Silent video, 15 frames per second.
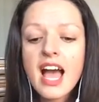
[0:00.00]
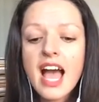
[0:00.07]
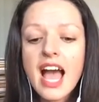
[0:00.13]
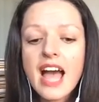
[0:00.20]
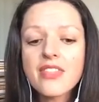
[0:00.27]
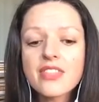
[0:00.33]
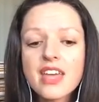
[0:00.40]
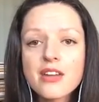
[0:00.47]

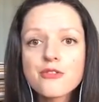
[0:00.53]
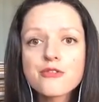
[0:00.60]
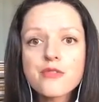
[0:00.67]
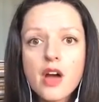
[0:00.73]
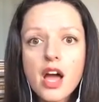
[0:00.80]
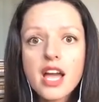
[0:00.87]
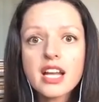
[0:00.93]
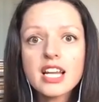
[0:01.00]
And then
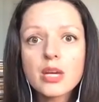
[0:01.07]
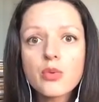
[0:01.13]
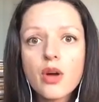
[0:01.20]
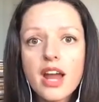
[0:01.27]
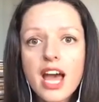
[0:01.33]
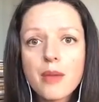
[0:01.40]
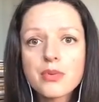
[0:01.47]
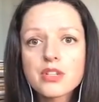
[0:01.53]
finally what
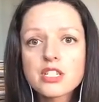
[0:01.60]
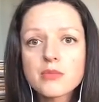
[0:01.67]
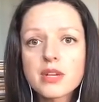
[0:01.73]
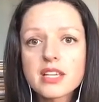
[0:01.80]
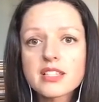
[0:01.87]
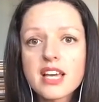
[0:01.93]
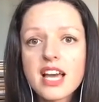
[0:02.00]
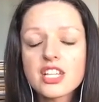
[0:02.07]
happened to me
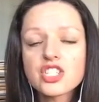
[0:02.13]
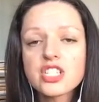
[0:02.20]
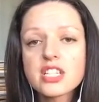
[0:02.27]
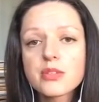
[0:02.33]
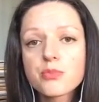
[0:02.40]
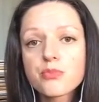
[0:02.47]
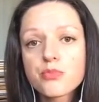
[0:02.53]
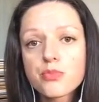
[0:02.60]
is I actually
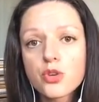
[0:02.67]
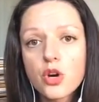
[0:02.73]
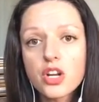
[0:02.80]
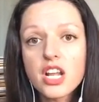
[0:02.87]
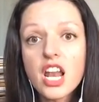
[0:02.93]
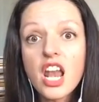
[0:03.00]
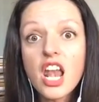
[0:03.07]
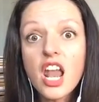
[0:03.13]
got
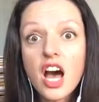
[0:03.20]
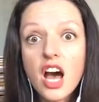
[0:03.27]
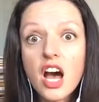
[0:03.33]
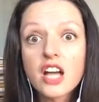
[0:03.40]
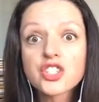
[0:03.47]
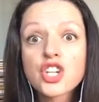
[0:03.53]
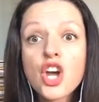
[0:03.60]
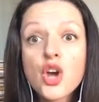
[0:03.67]
a
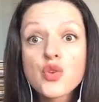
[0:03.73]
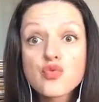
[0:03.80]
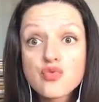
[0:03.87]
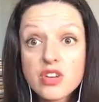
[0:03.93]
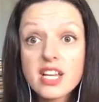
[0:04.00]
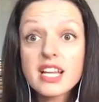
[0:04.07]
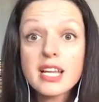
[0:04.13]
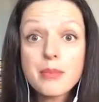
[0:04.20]
large,
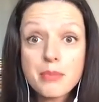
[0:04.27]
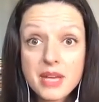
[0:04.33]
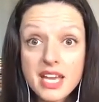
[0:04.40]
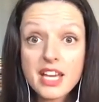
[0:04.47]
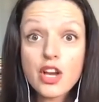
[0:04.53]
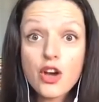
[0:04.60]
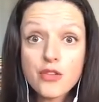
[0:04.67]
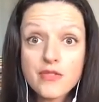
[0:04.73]
really
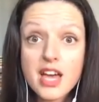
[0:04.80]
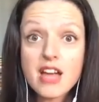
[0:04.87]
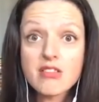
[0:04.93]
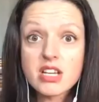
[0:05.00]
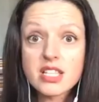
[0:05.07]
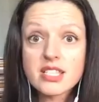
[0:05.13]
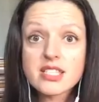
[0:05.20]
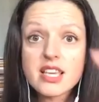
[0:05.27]
big
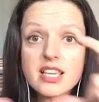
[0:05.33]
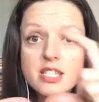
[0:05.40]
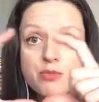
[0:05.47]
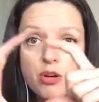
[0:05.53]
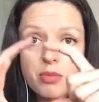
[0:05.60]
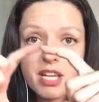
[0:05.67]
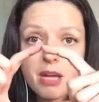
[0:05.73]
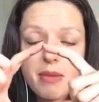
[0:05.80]
ovarian cyst,
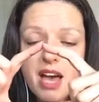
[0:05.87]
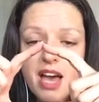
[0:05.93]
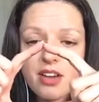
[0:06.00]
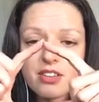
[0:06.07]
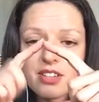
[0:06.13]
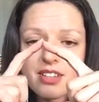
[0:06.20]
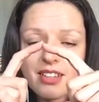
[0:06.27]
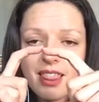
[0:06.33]

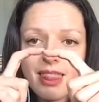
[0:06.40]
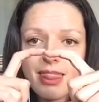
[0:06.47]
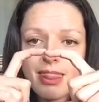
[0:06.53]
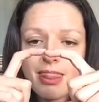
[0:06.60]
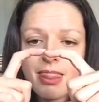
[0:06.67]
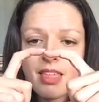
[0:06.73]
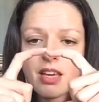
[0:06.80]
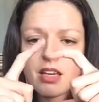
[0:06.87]
it
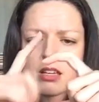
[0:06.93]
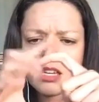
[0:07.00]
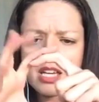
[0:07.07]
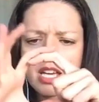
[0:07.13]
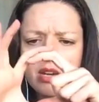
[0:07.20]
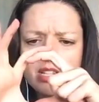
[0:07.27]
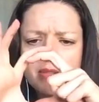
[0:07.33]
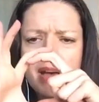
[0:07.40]

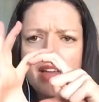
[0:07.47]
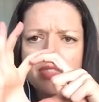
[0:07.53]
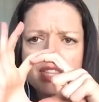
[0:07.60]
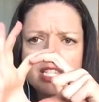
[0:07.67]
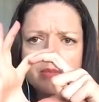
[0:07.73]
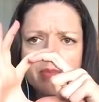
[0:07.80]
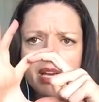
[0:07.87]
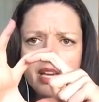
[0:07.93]
was about
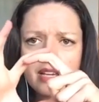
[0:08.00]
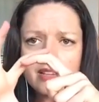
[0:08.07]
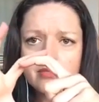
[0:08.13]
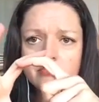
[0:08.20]
this big.